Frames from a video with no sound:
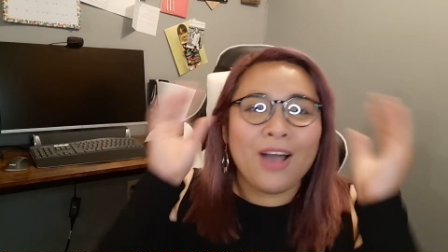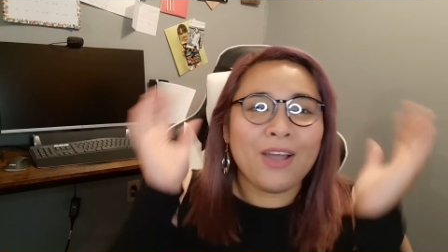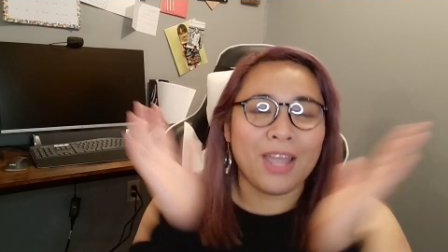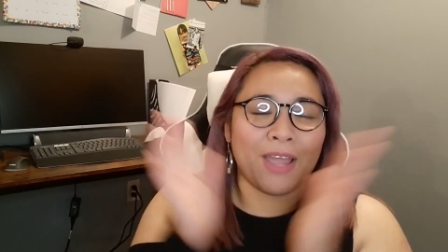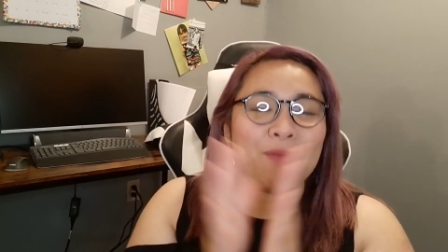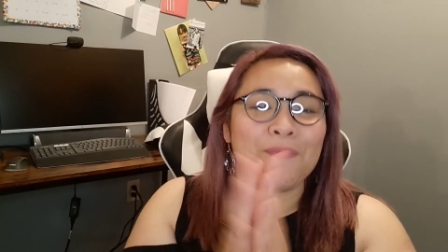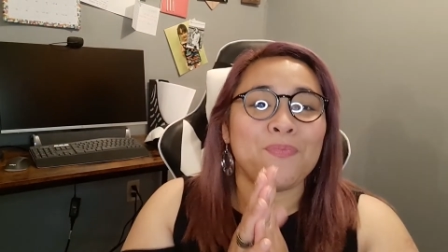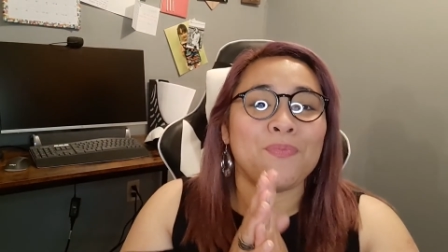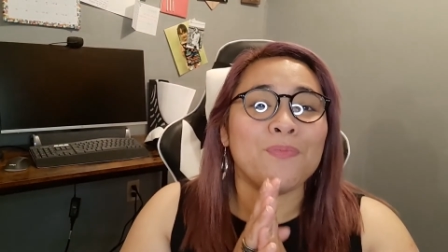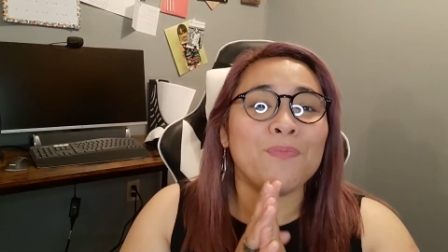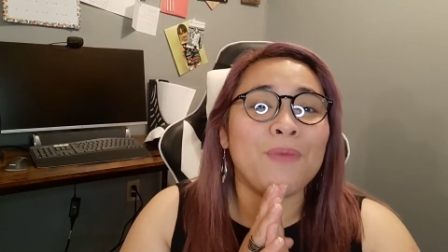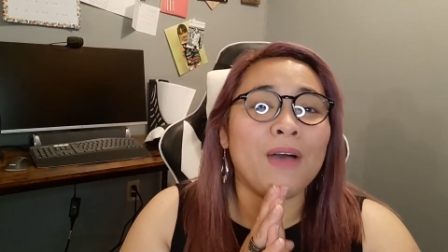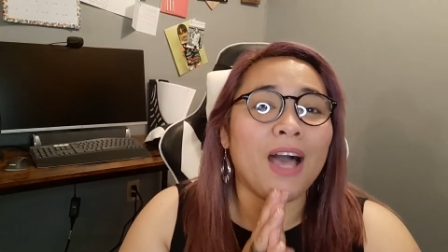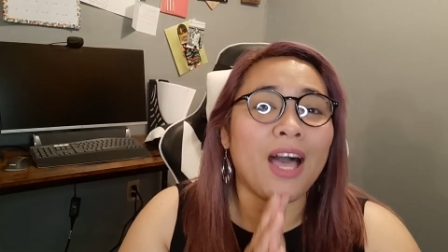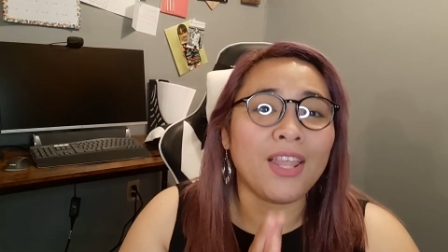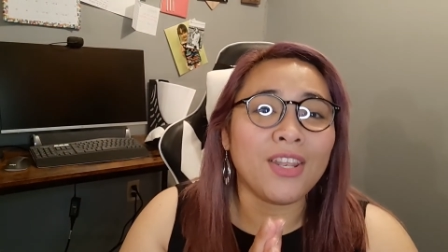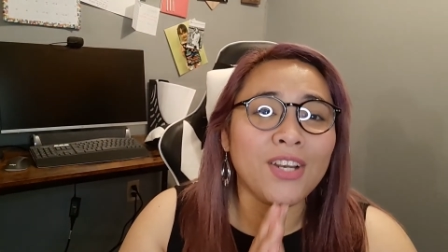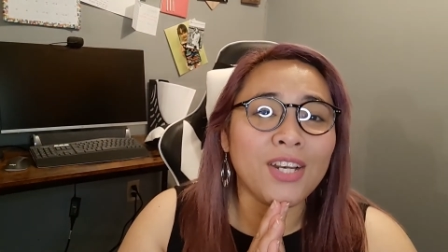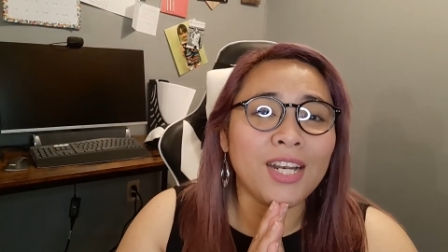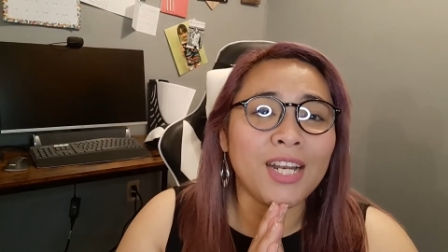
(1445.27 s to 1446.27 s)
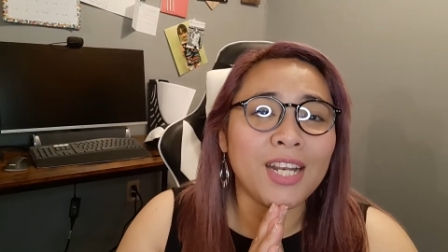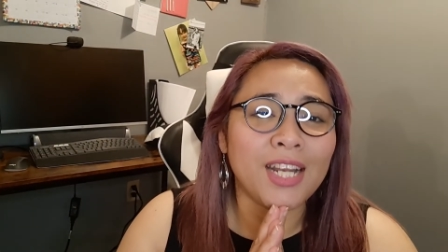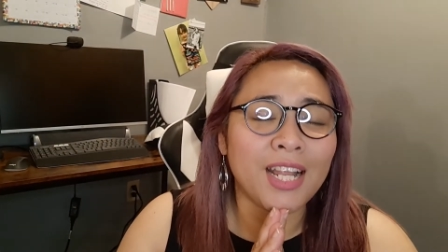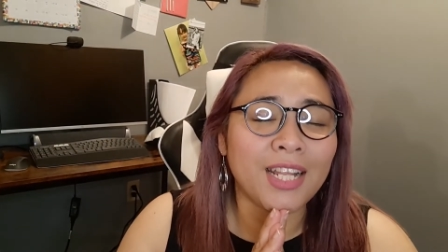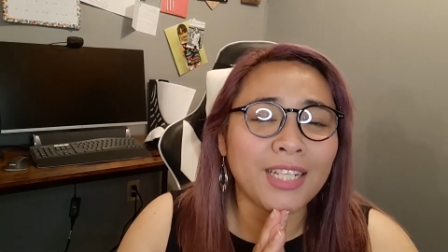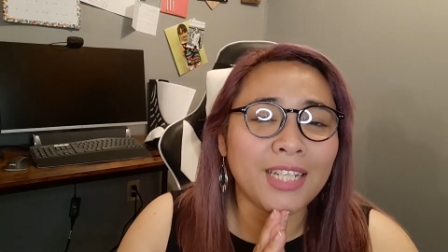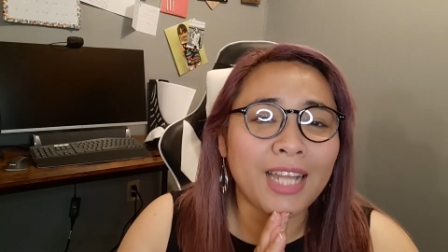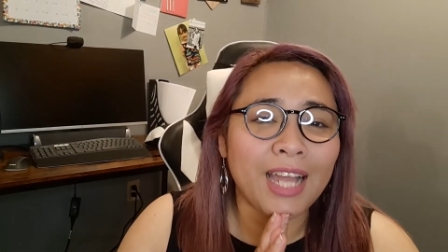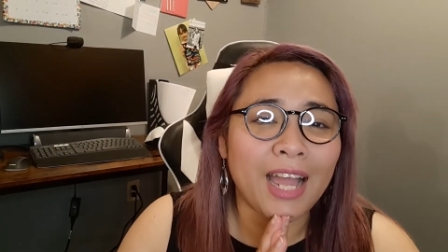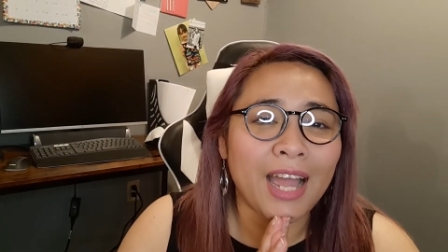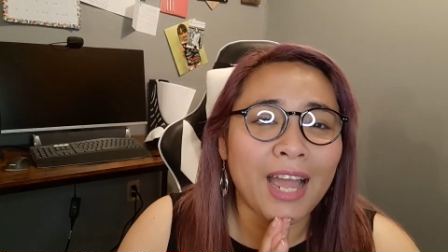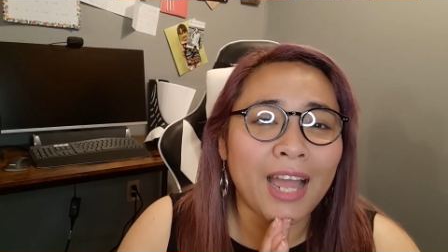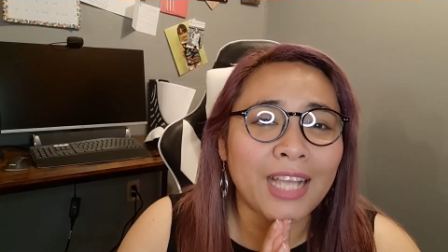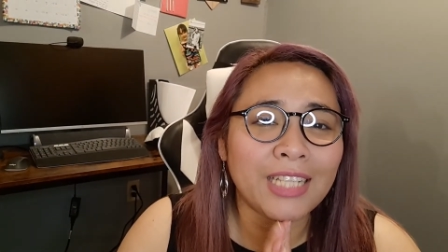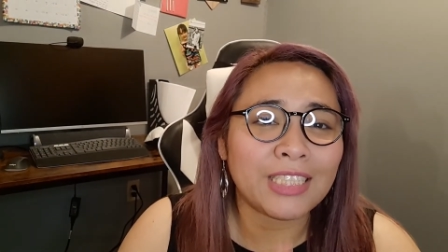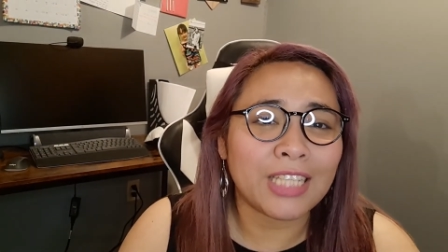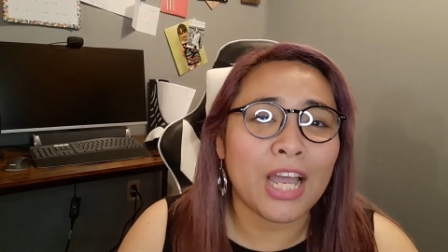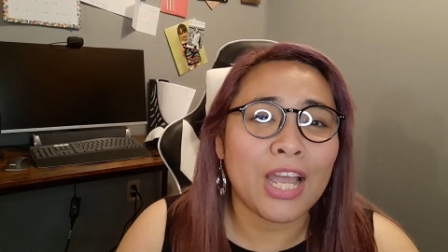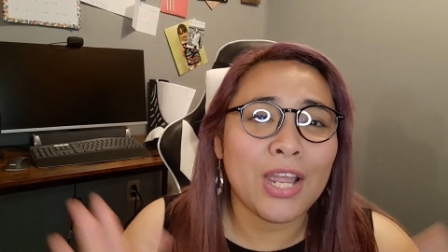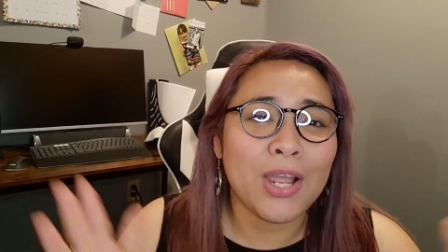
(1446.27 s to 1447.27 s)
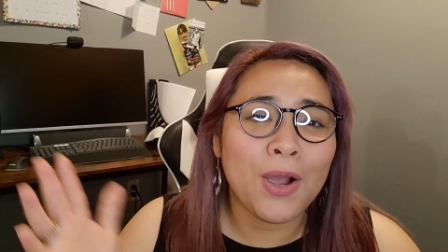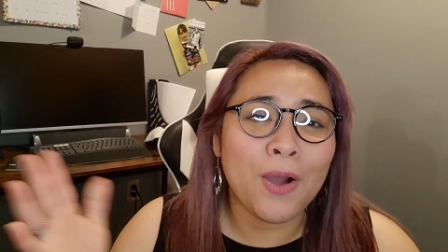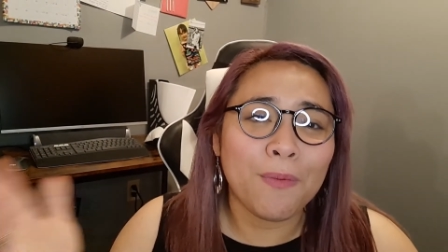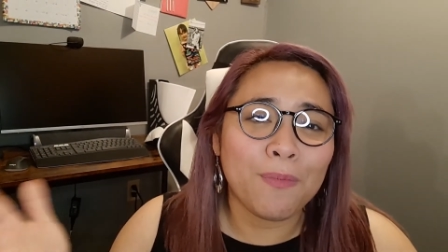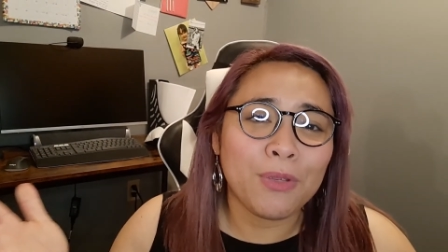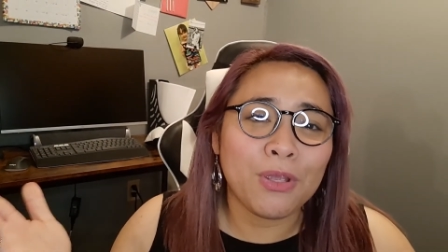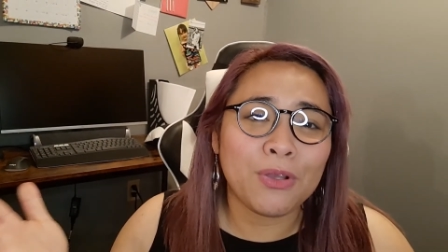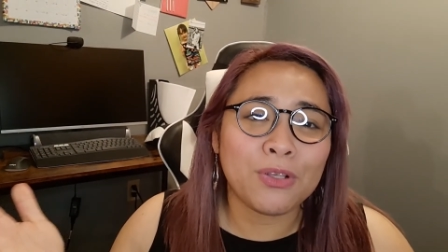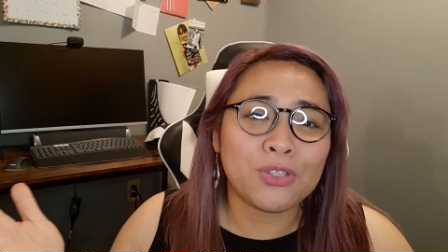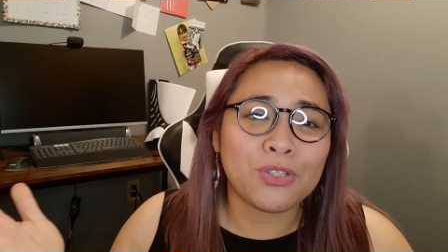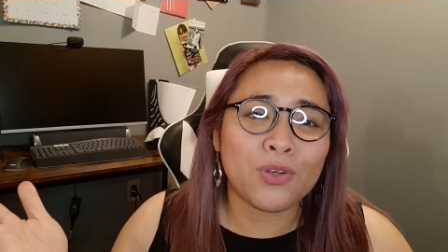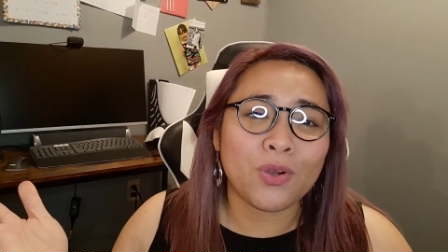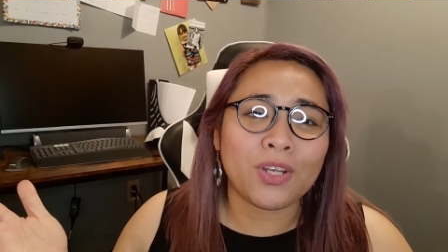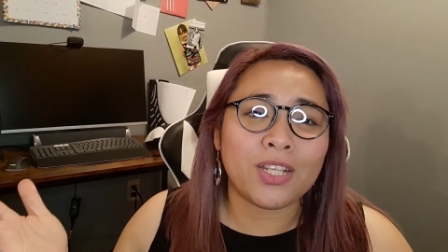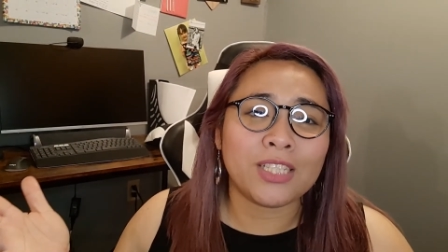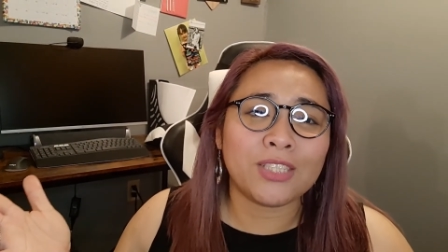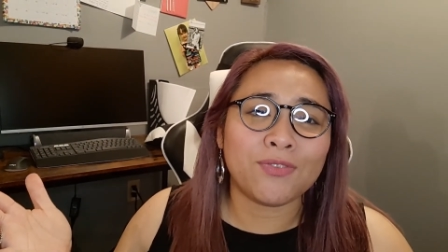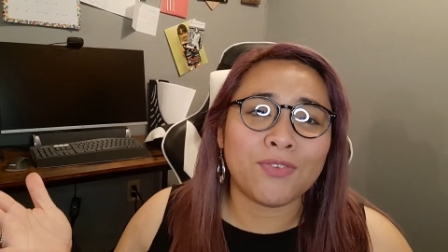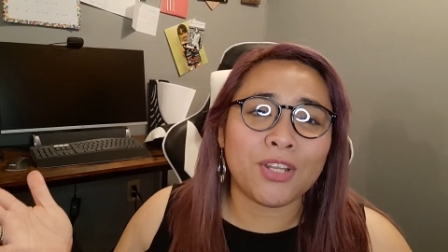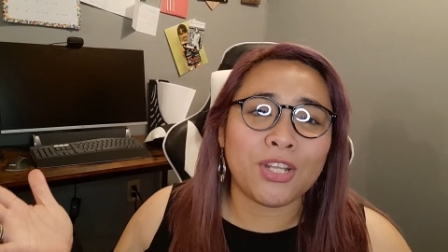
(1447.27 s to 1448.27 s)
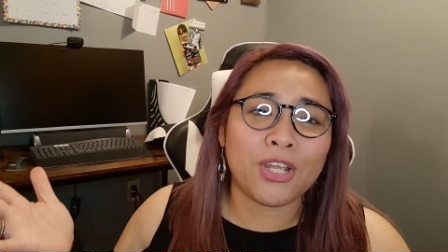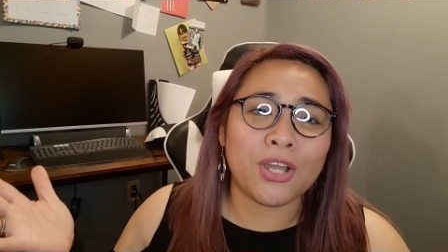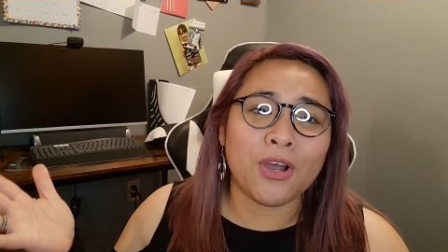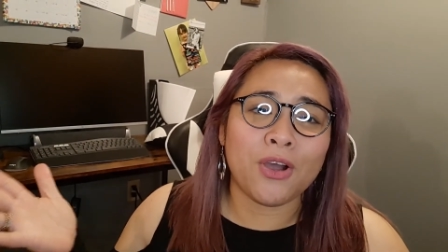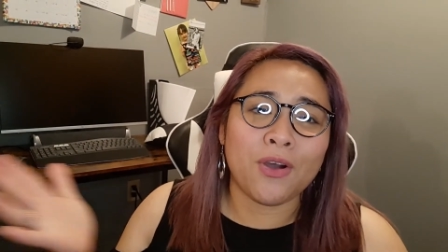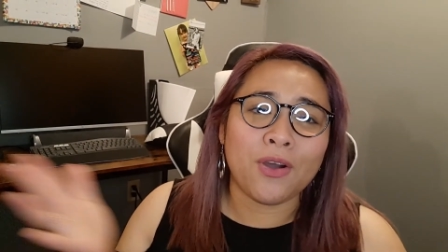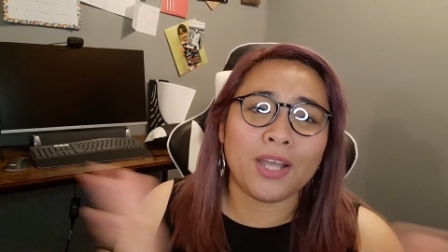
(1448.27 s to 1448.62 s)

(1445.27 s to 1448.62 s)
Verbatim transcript: okay, but other than that, guys, I hope you enjoyed this video.